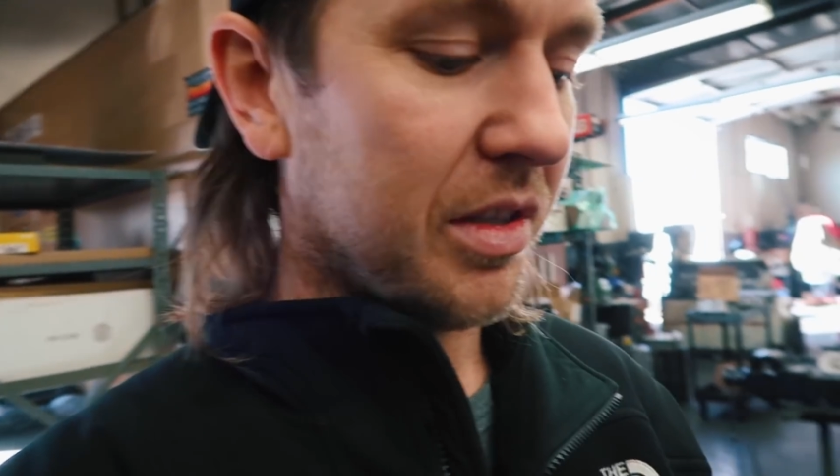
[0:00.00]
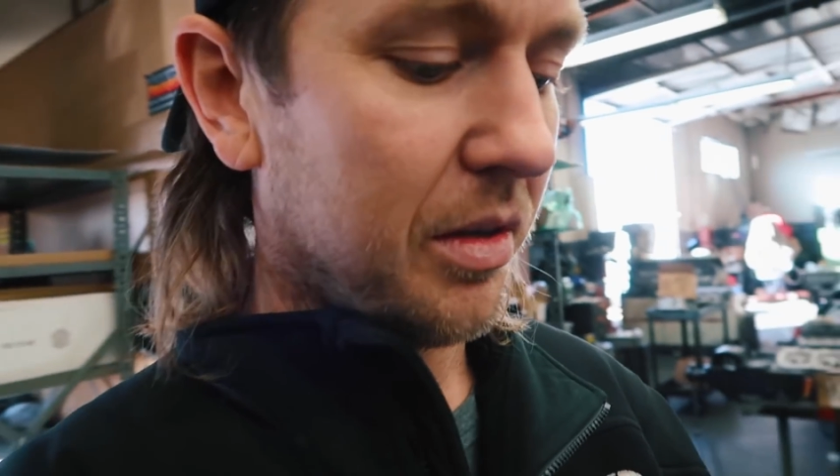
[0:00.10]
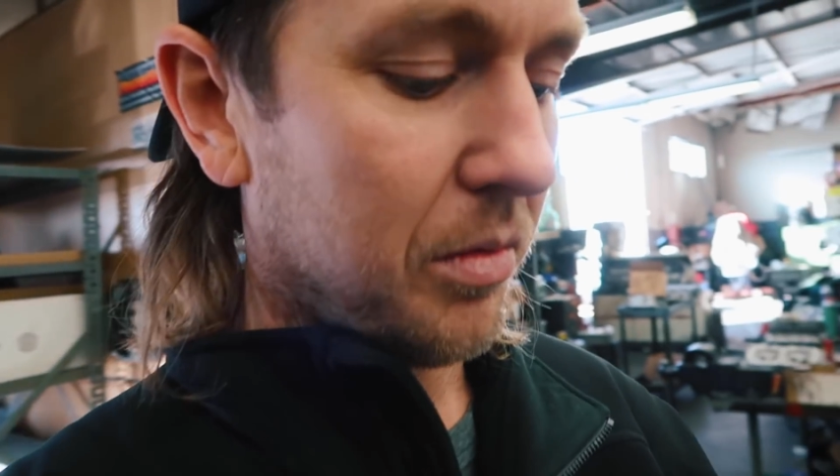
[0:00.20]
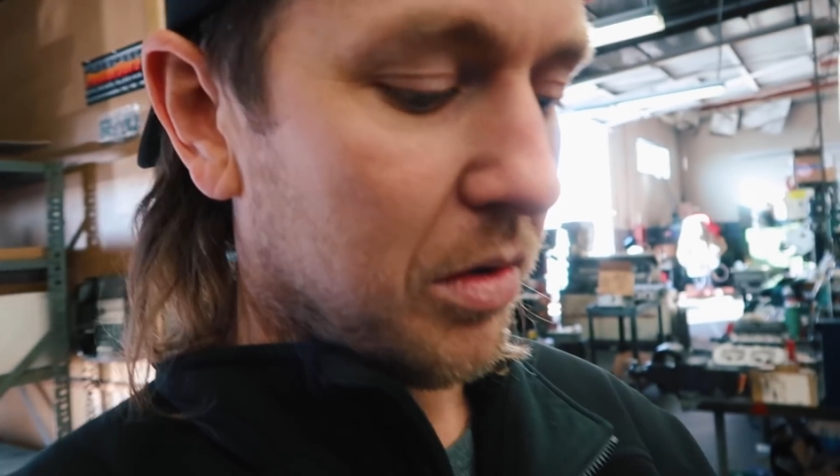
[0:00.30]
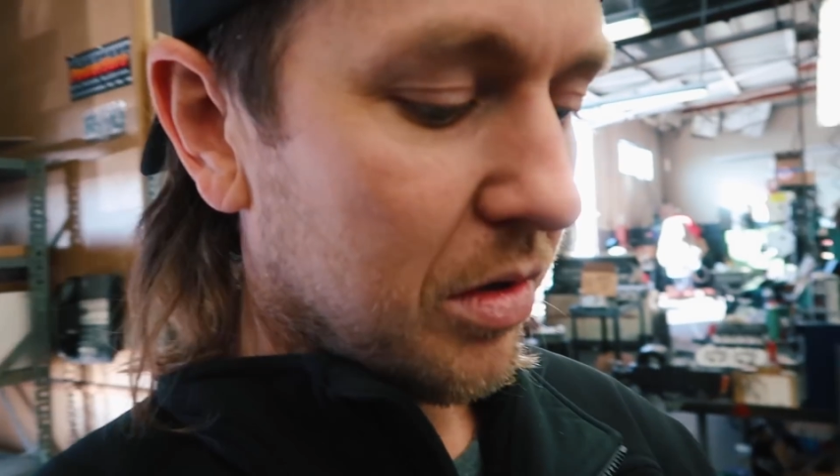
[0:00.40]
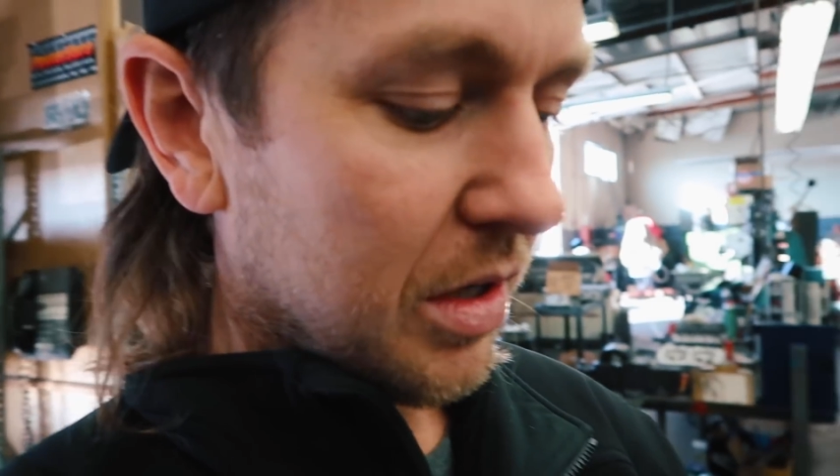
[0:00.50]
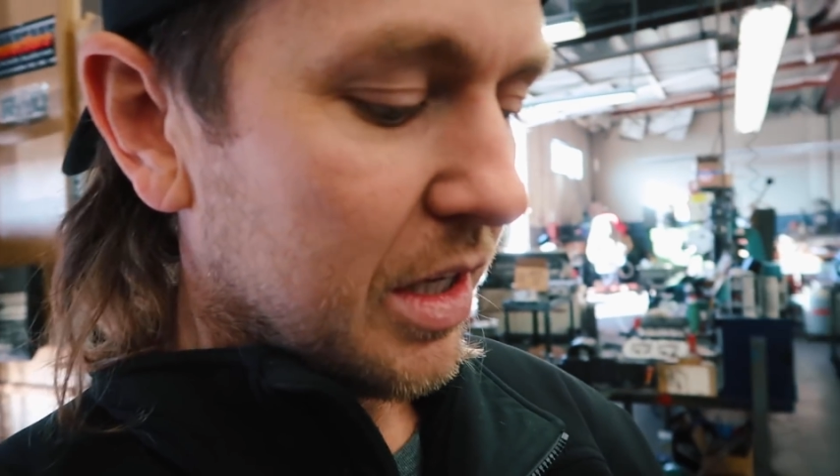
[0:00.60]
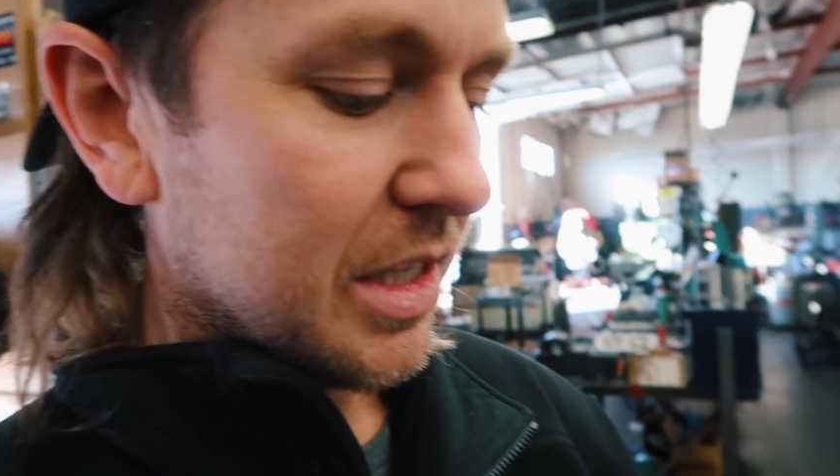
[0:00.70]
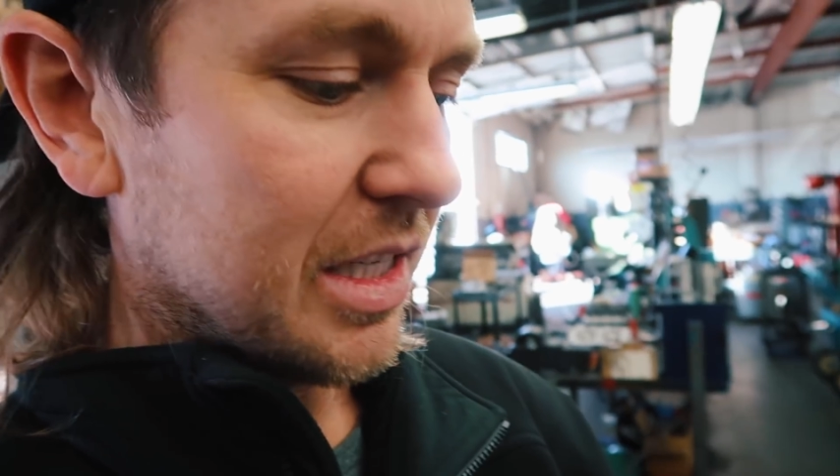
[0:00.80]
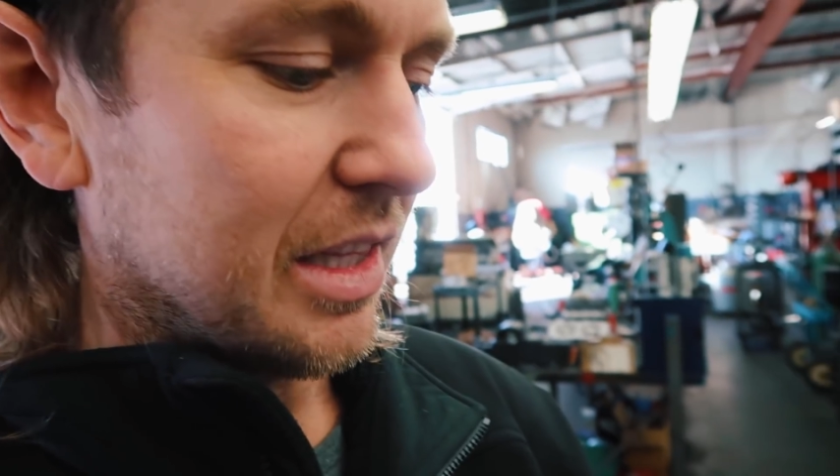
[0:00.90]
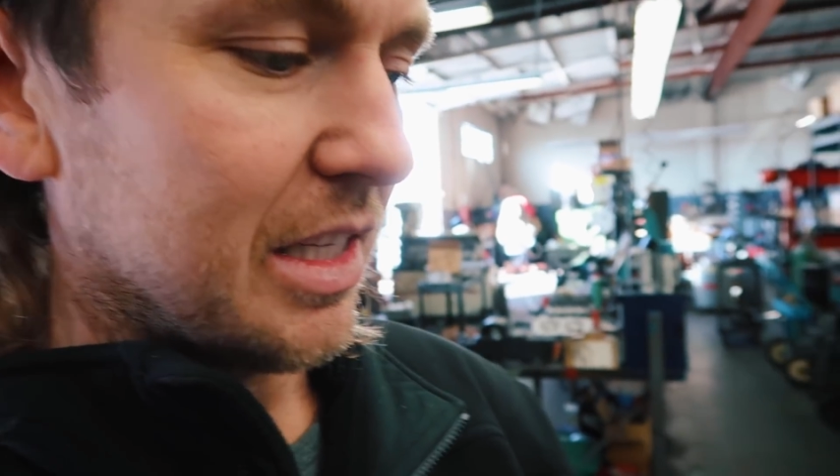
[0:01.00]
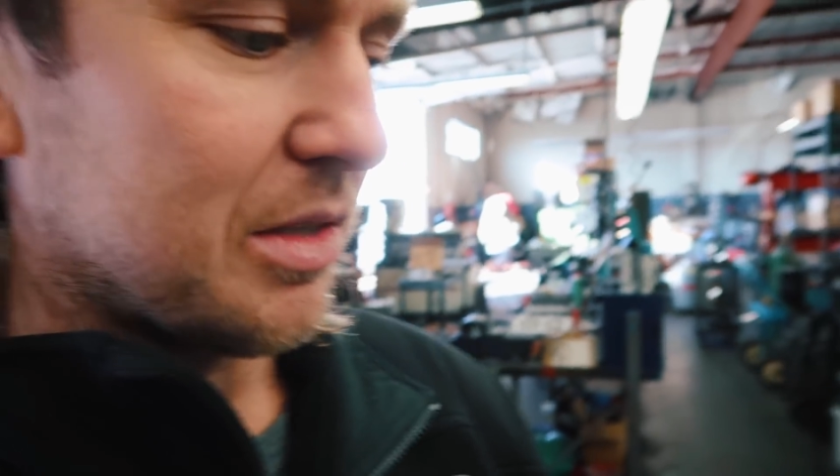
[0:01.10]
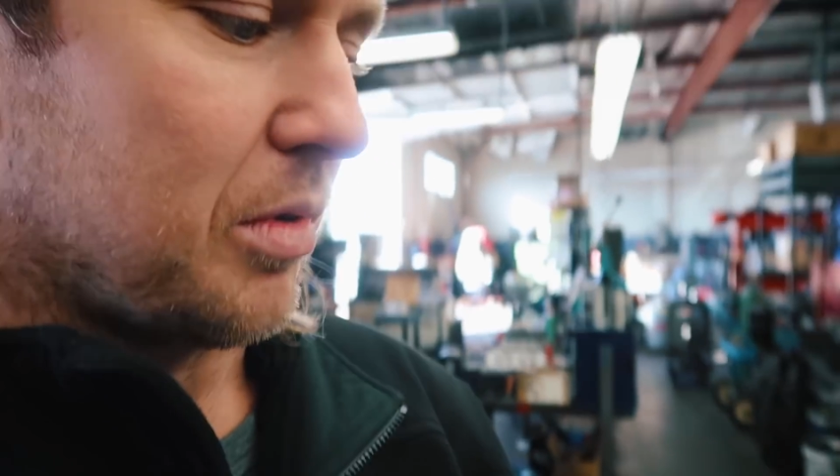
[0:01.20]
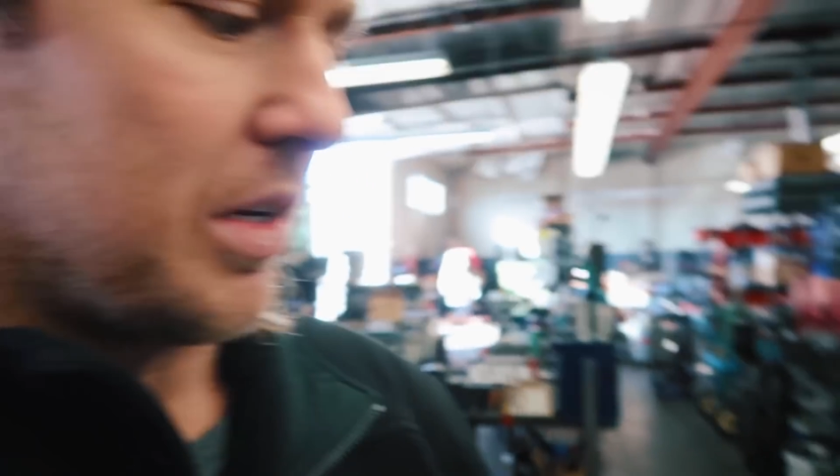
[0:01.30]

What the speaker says: and then we'll set this